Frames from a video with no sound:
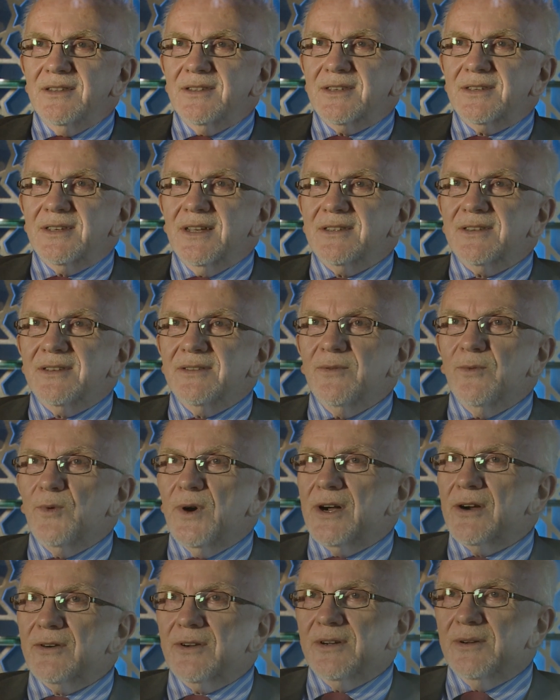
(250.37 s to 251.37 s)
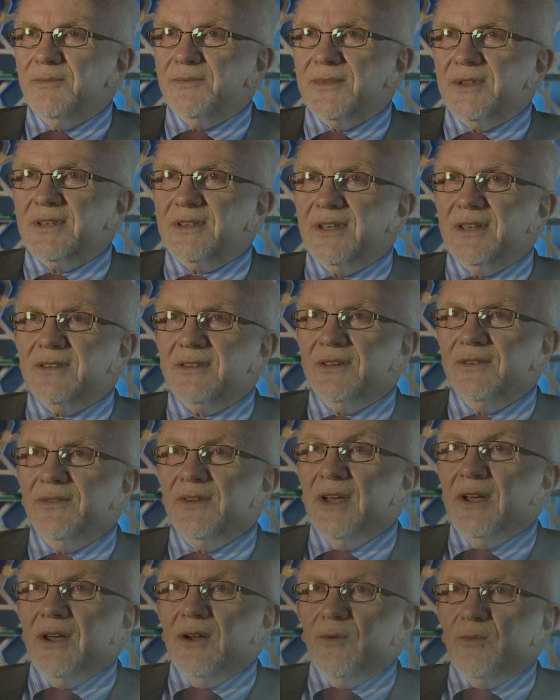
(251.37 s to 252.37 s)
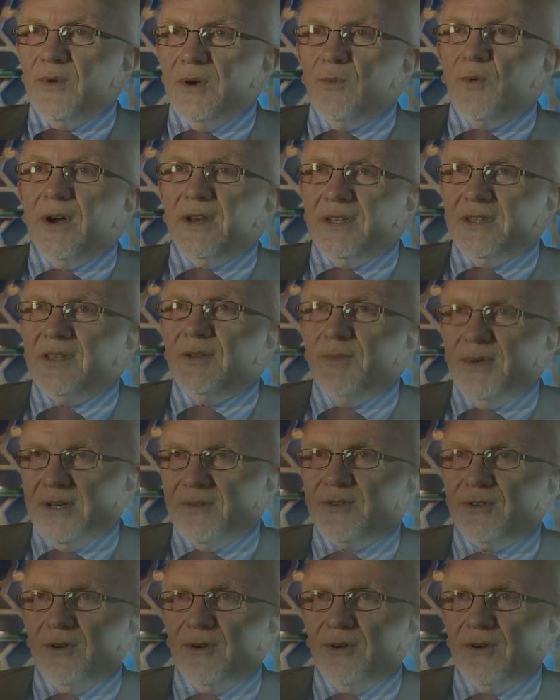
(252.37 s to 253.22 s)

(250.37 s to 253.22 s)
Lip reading: the sense of welcome, the sense of we wanting to be of